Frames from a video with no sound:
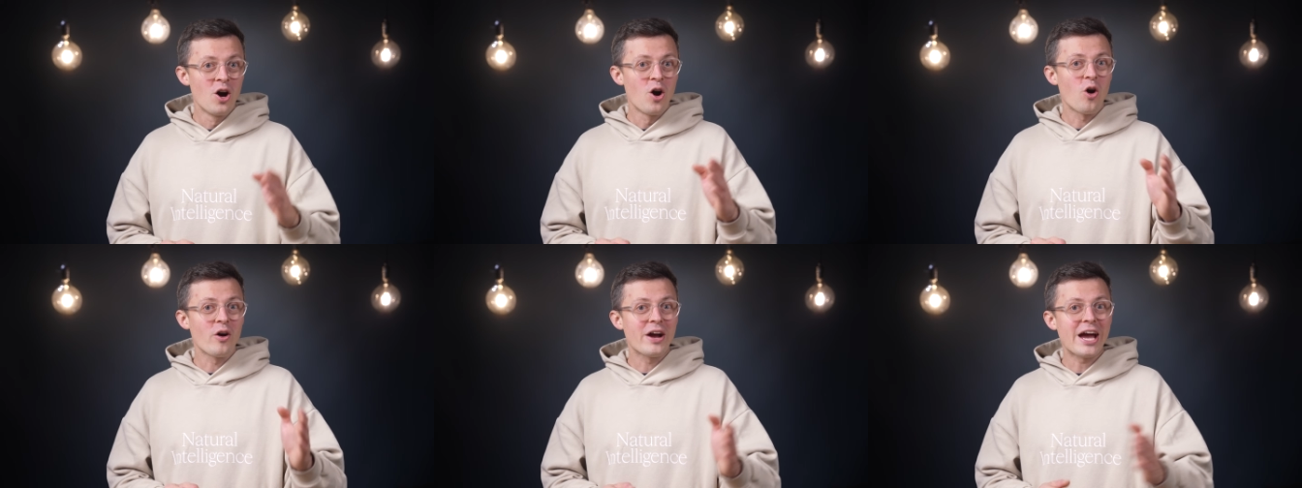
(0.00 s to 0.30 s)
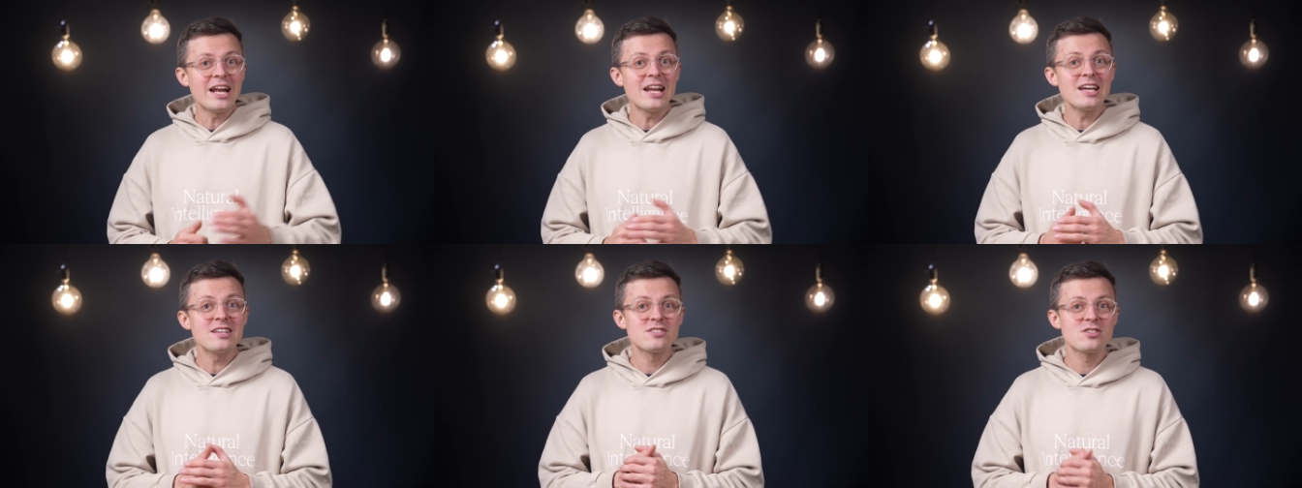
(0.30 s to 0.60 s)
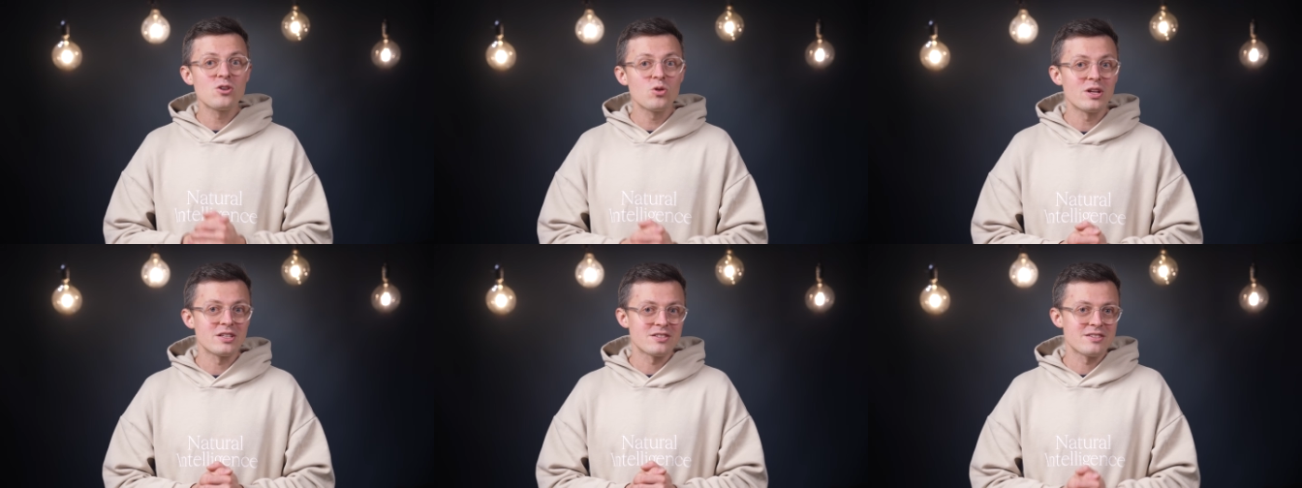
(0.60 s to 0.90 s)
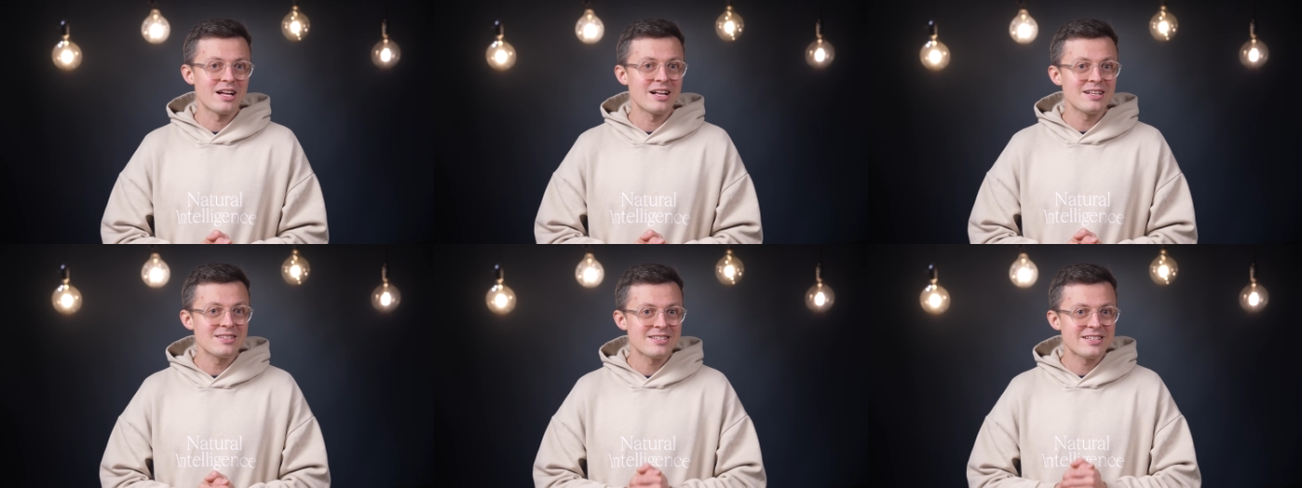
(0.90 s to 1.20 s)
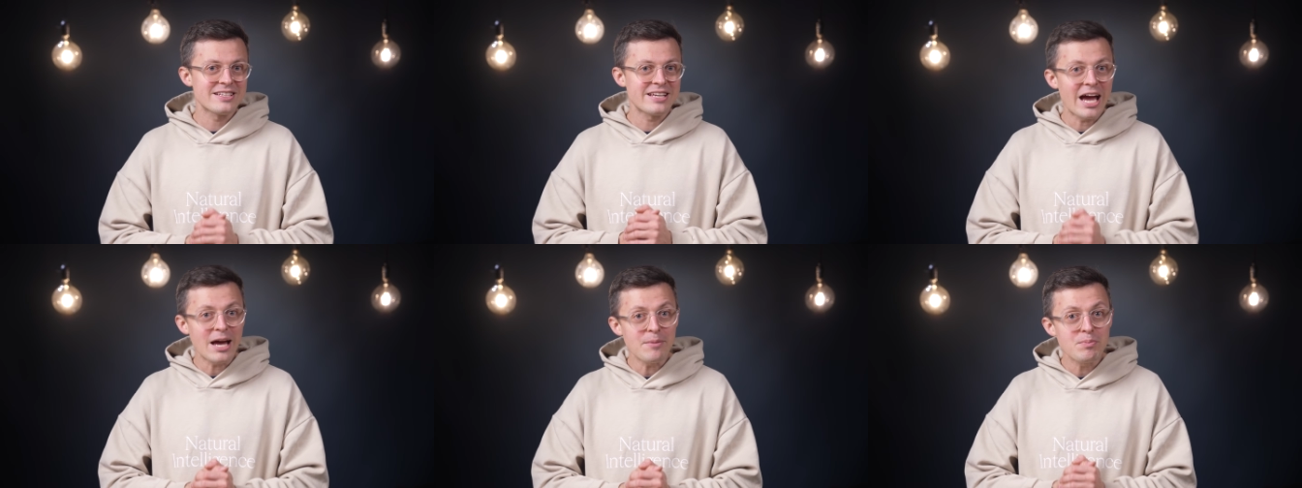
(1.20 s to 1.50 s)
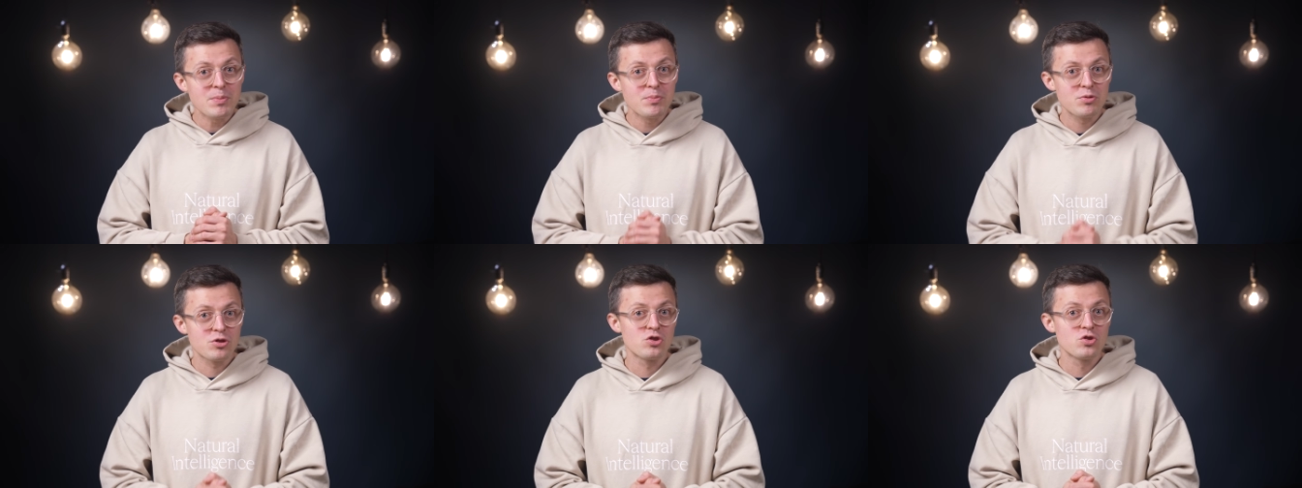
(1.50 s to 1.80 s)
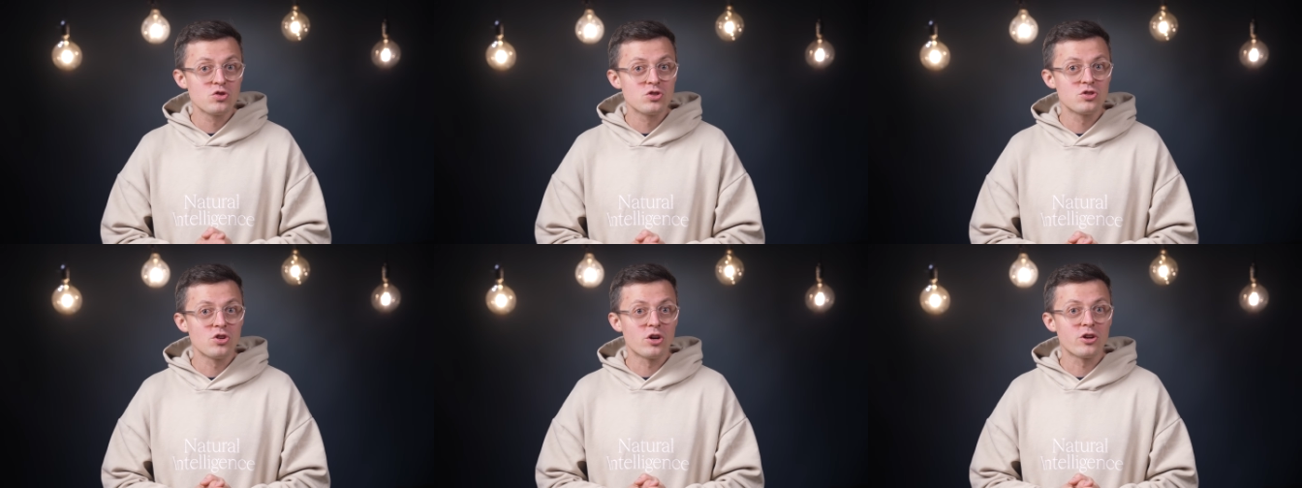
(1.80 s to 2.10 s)
Organic solar cells can be
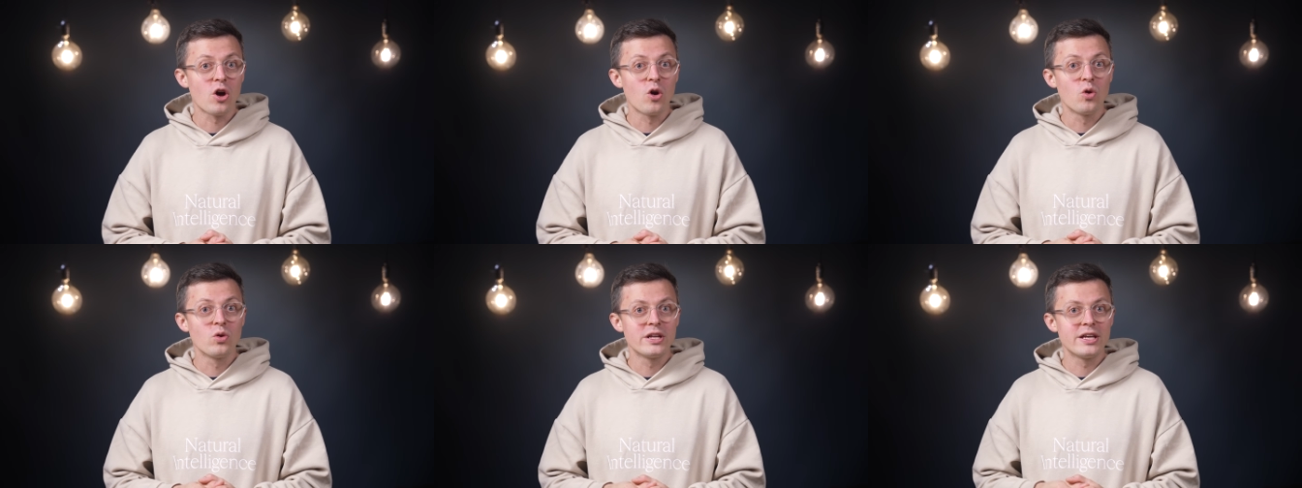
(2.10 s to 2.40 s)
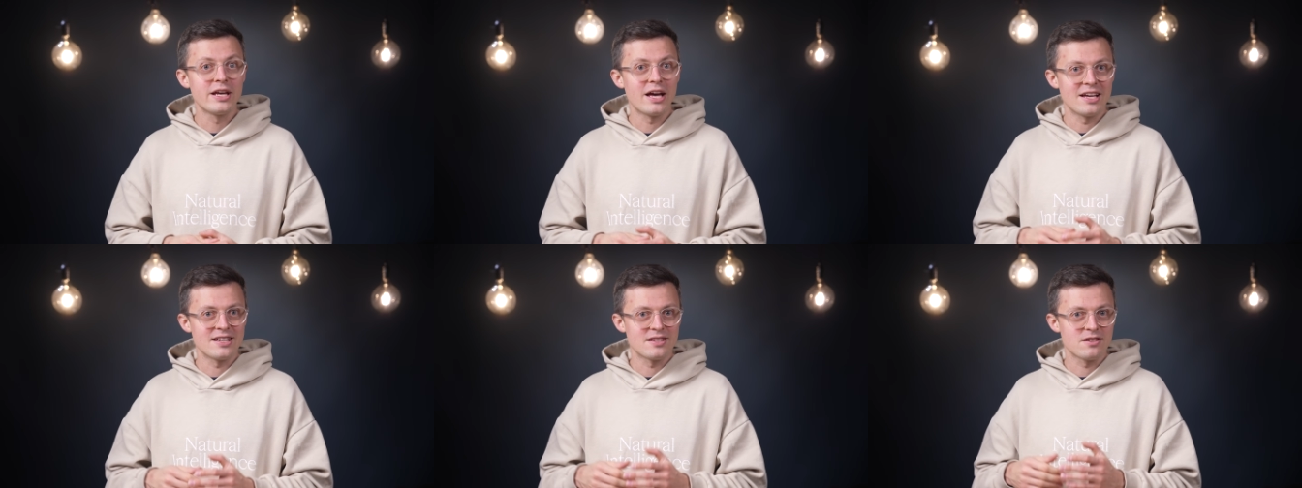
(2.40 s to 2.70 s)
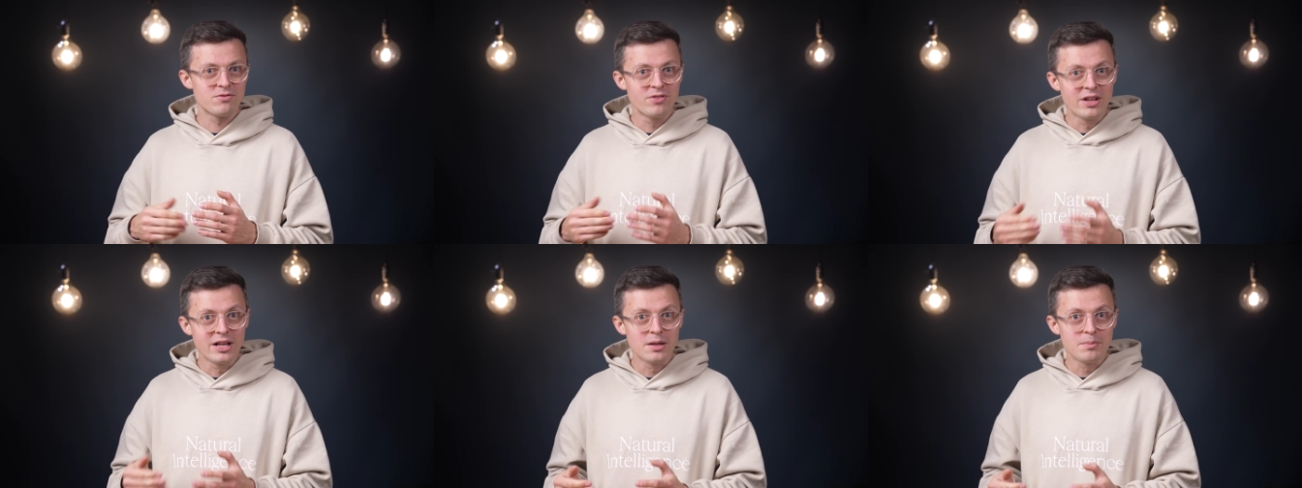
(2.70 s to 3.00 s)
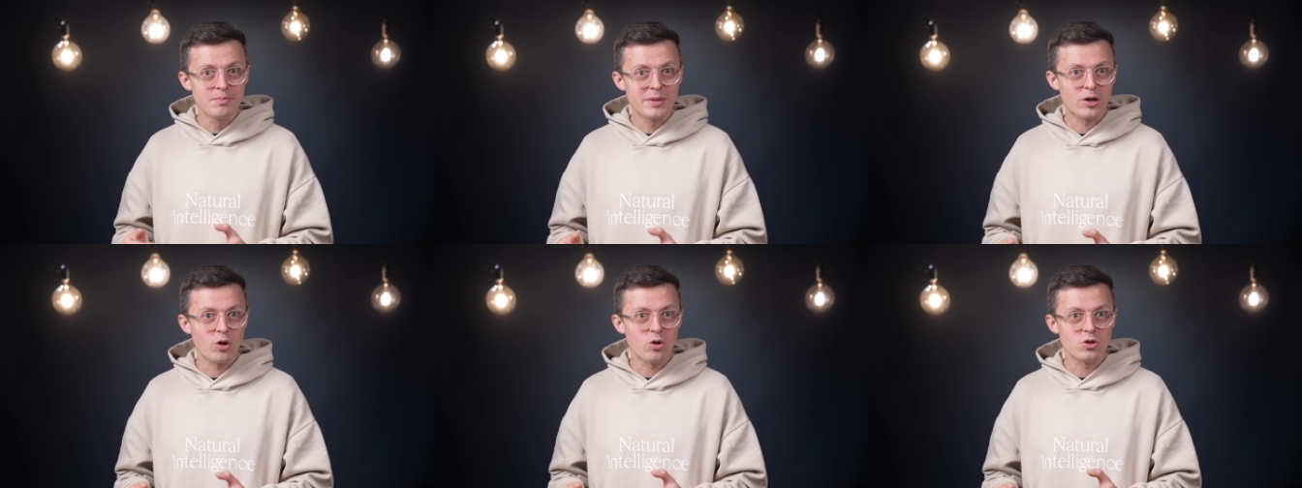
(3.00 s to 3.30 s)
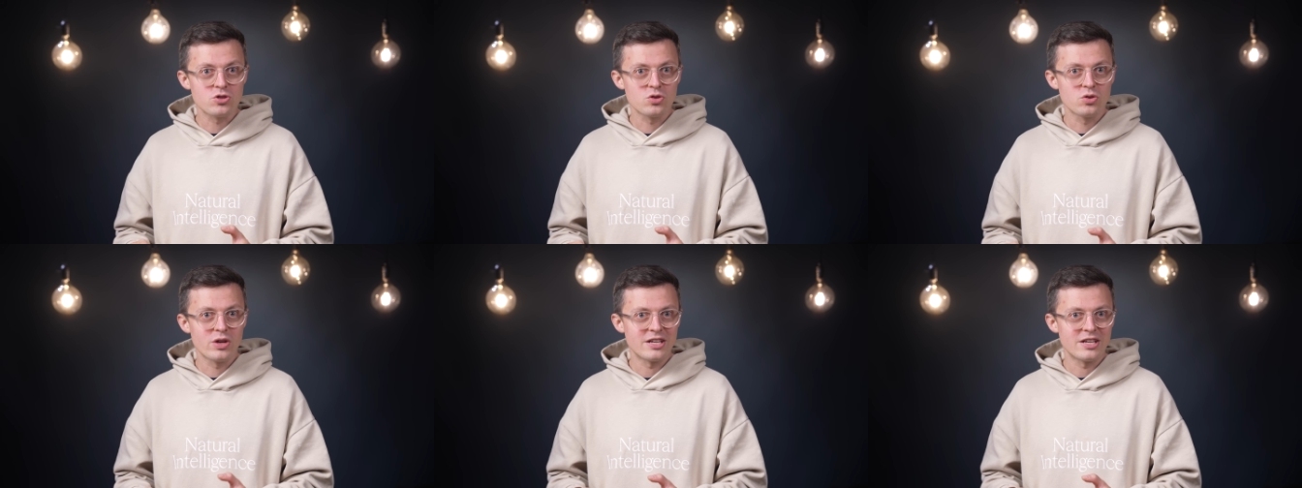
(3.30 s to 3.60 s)
produced not only as film but also